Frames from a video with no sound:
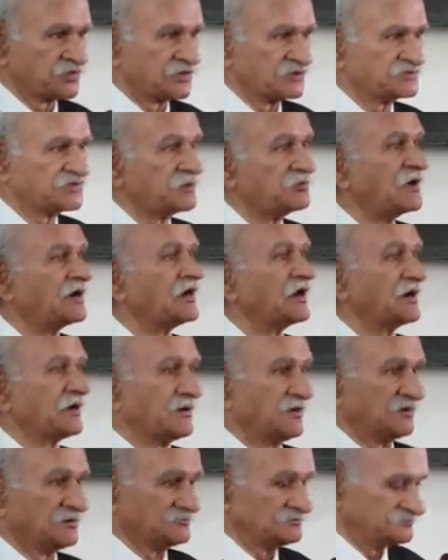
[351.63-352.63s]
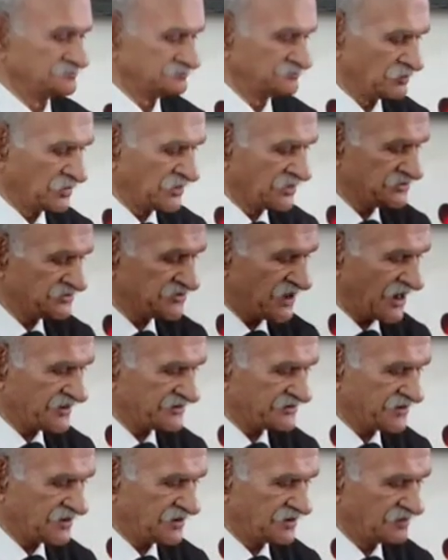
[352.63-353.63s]
Similarly,
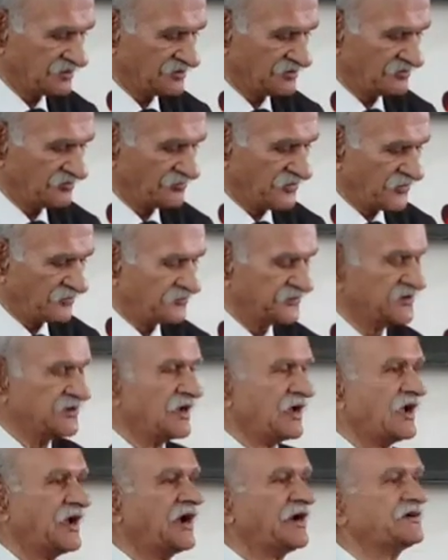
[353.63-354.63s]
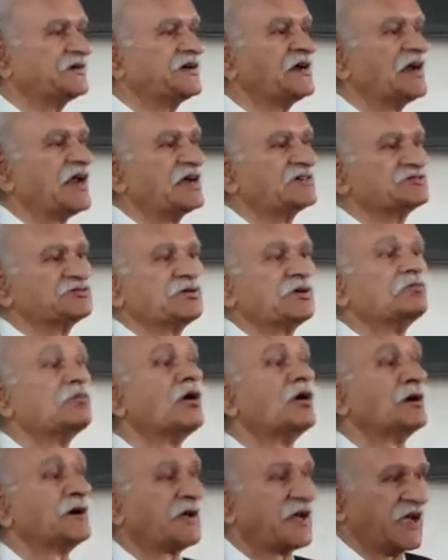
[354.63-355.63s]
Section 58 relates to the
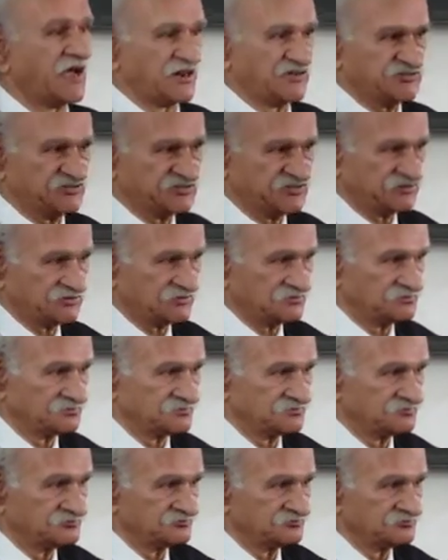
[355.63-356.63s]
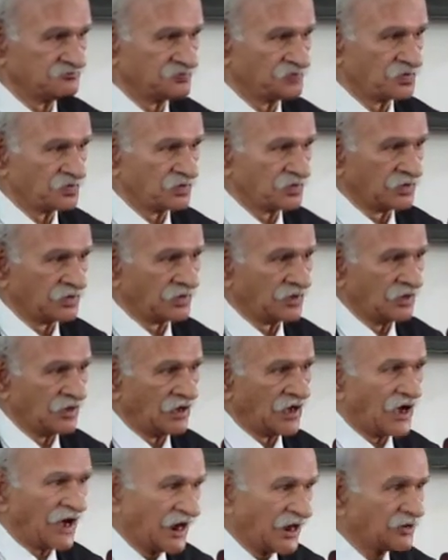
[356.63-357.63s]
mortgage.
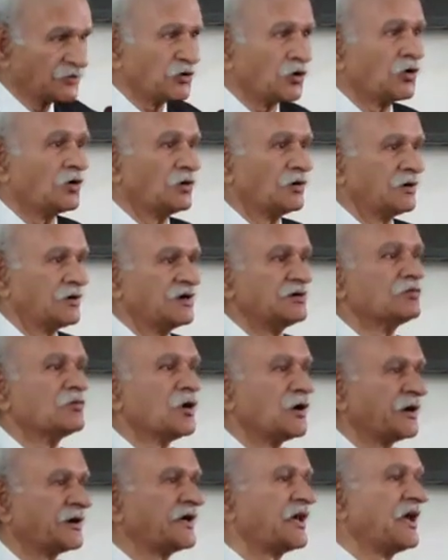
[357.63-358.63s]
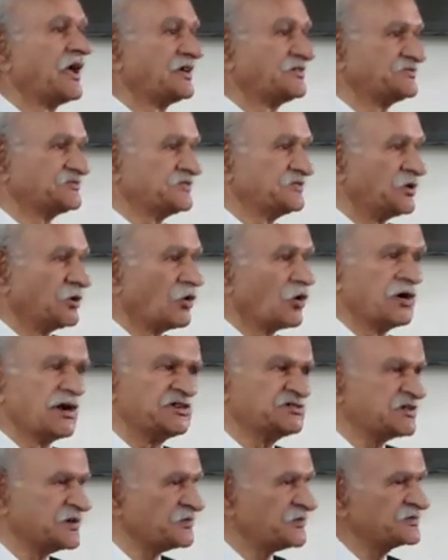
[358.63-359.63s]
Although in mortgage the
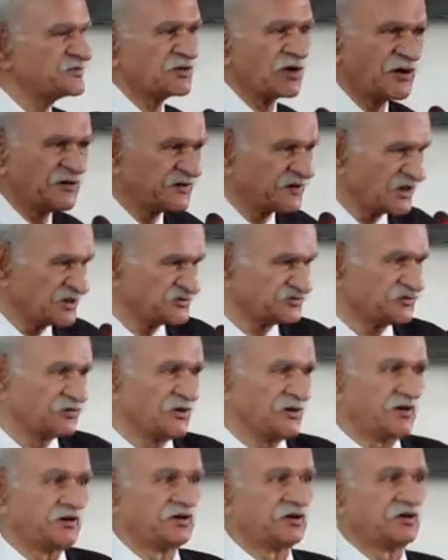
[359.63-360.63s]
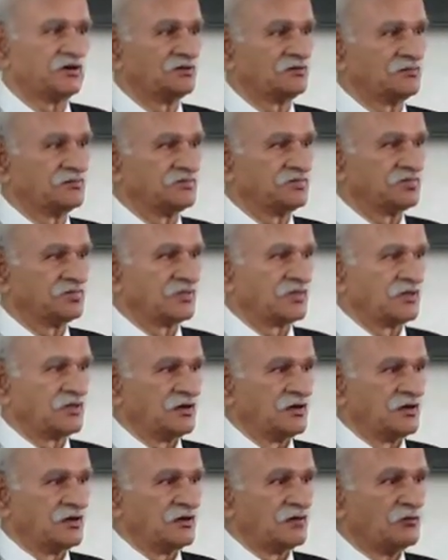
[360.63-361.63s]
ownership is not transferred,
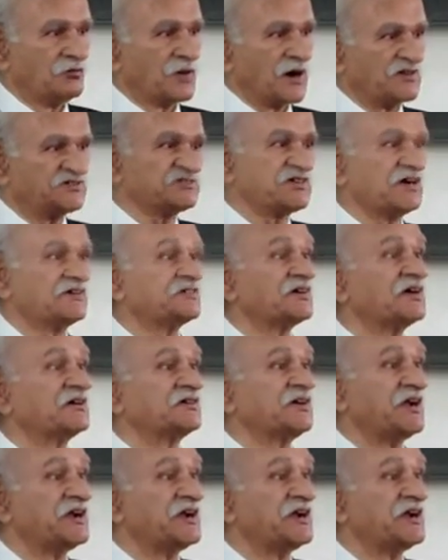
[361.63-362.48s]
but certain